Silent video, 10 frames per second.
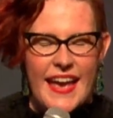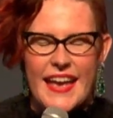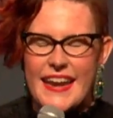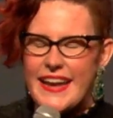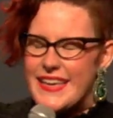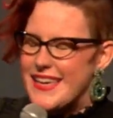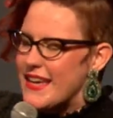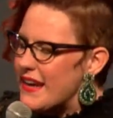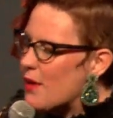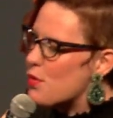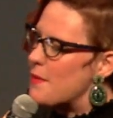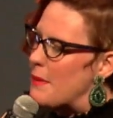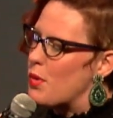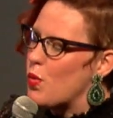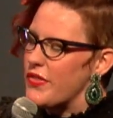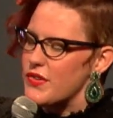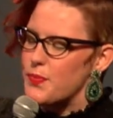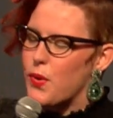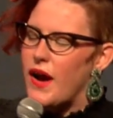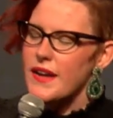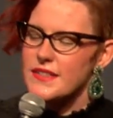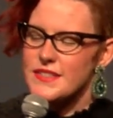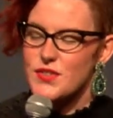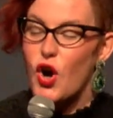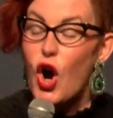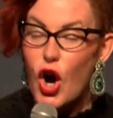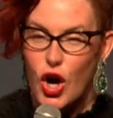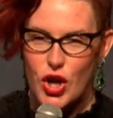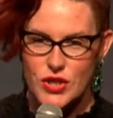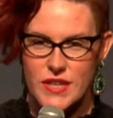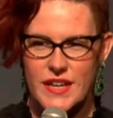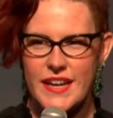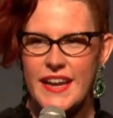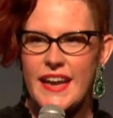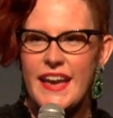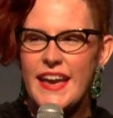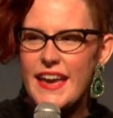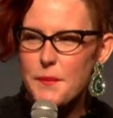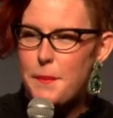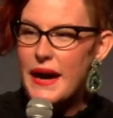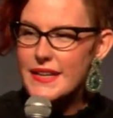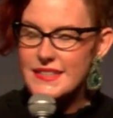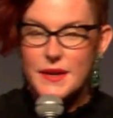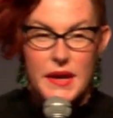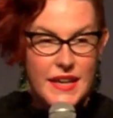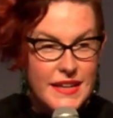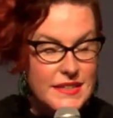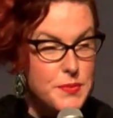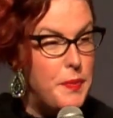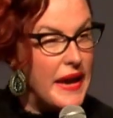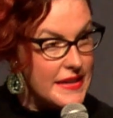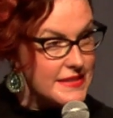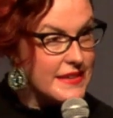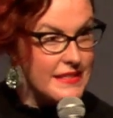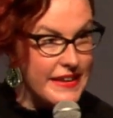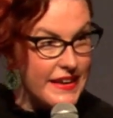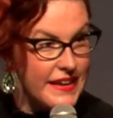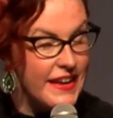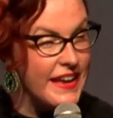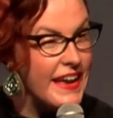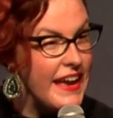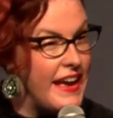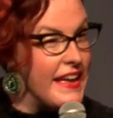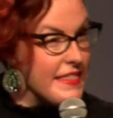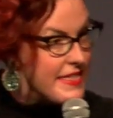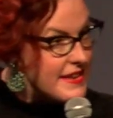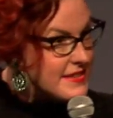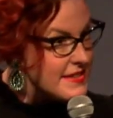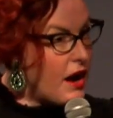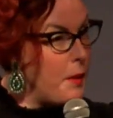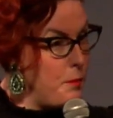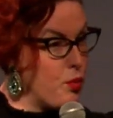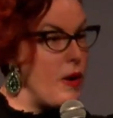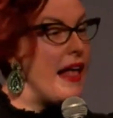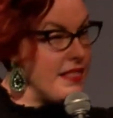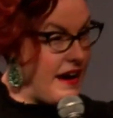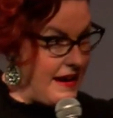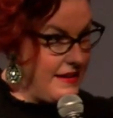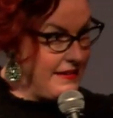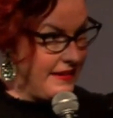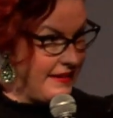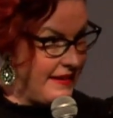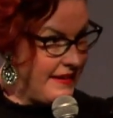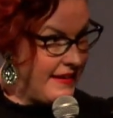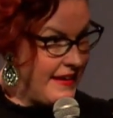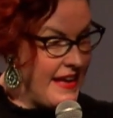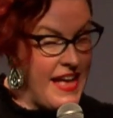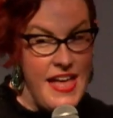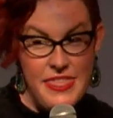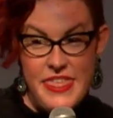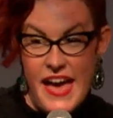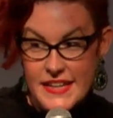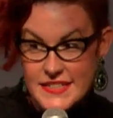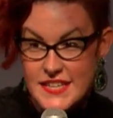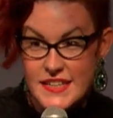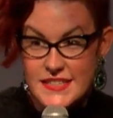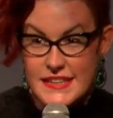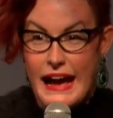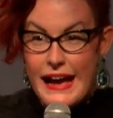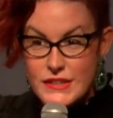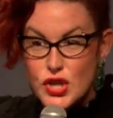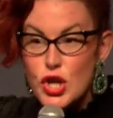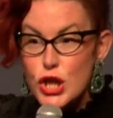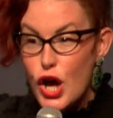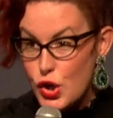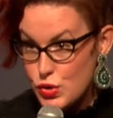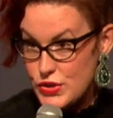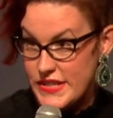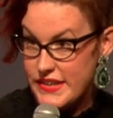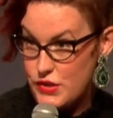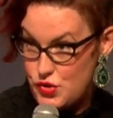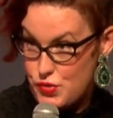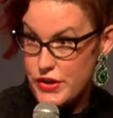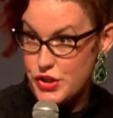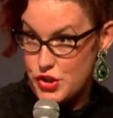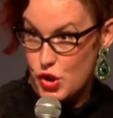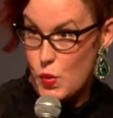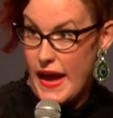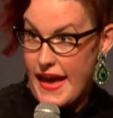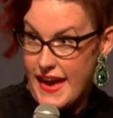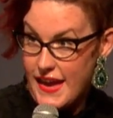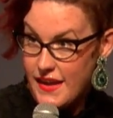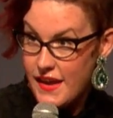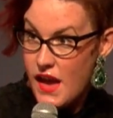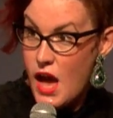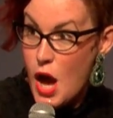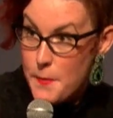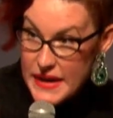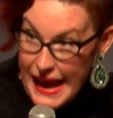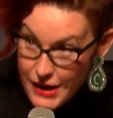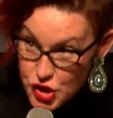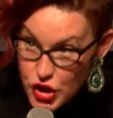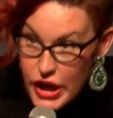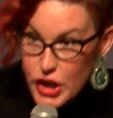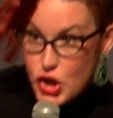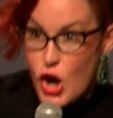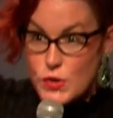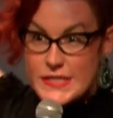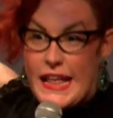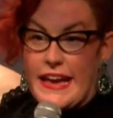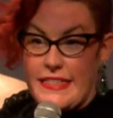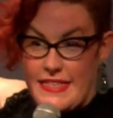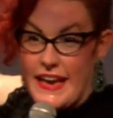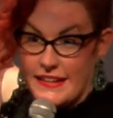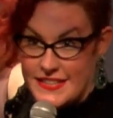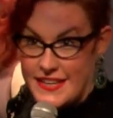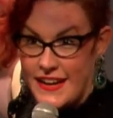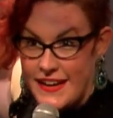And I cannot remember what this product is called, but it is basically this umbrella that does not close in the traditional way, but actually it goes like this.